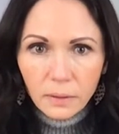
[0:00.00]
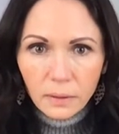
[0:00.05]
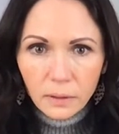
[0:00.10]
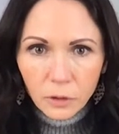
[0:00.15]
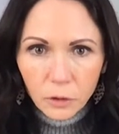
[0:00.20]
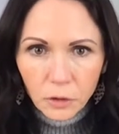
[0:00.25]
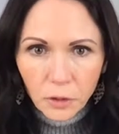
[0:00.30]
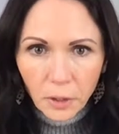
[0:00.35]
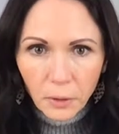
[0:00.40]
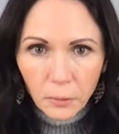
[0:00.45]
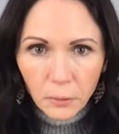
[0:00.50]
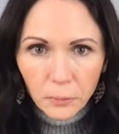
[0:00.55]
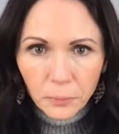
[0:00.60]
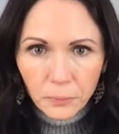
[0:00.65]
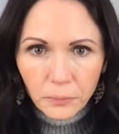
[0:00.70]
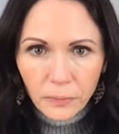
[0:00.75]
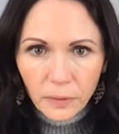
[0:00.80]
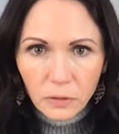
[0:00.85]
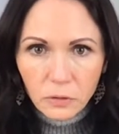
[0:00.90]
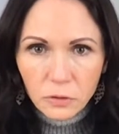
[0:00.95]
you know,
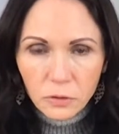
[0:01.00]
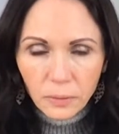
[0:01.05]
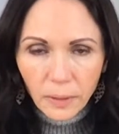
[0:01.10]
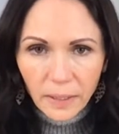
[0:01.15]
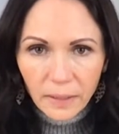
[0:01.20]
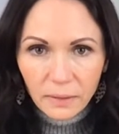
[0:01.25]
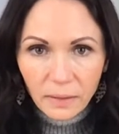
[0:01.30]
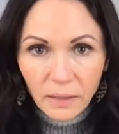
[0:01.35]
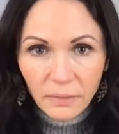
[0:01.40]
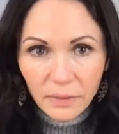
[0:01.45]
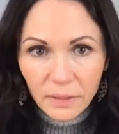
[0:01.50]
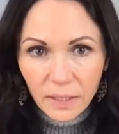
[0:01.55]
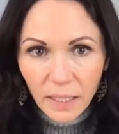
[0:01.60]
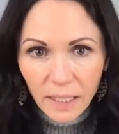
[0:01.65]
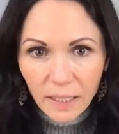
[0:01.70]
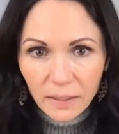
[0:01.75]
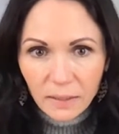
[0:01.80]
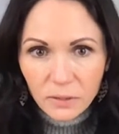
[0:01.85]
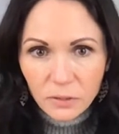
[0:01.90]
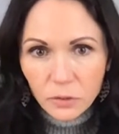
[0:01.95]
do I love it
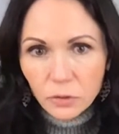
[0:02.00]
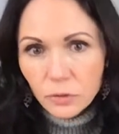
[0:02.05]
like this,